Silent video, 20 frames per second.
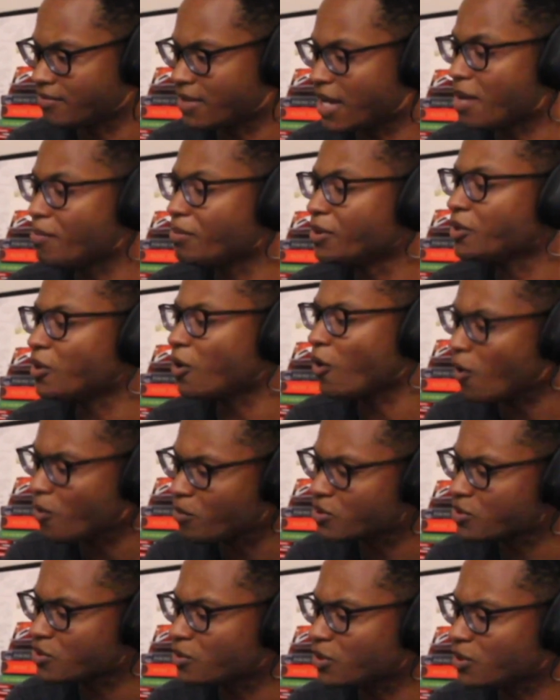I put
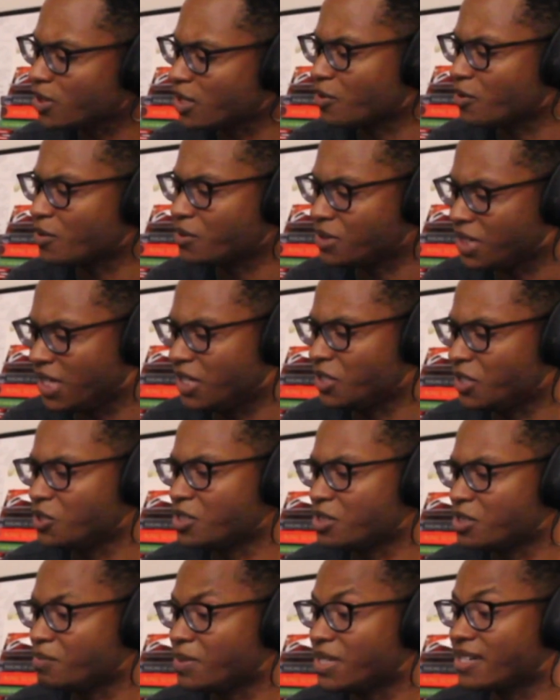homeschool in
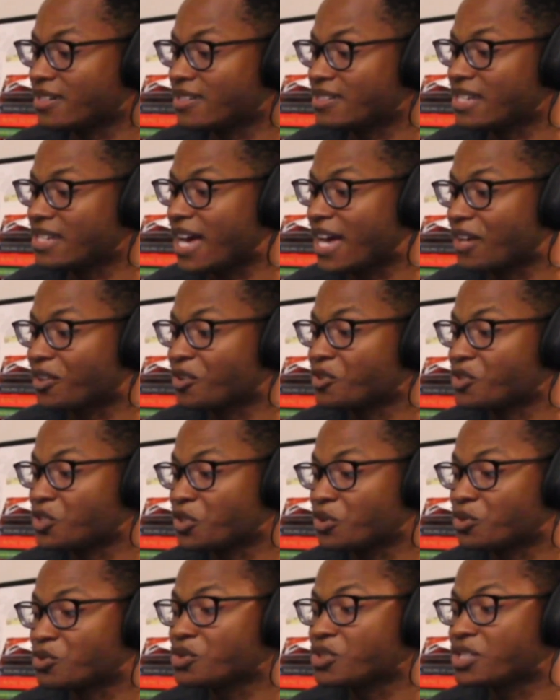quotations because at our
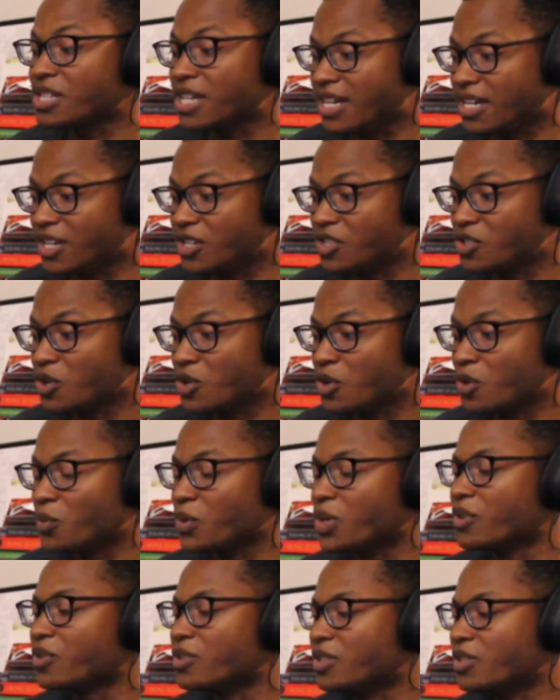children's age,
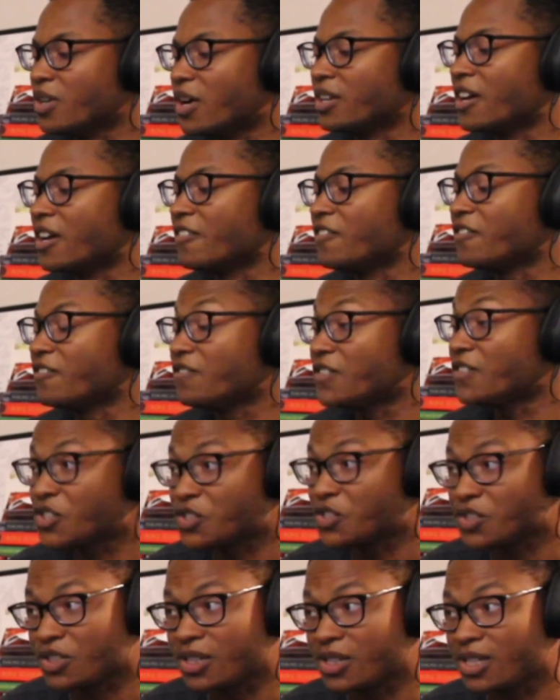we are not
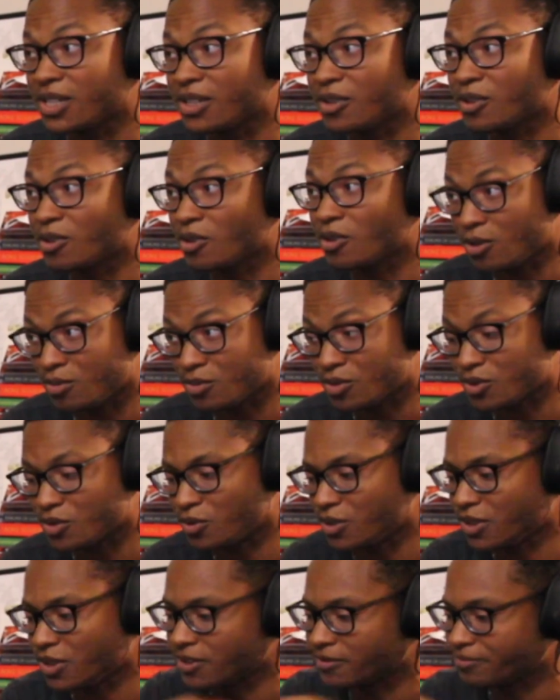officially
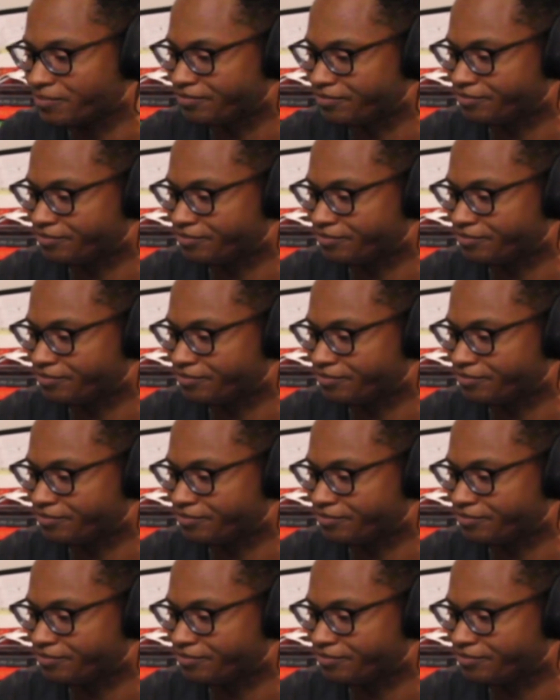homeschooling.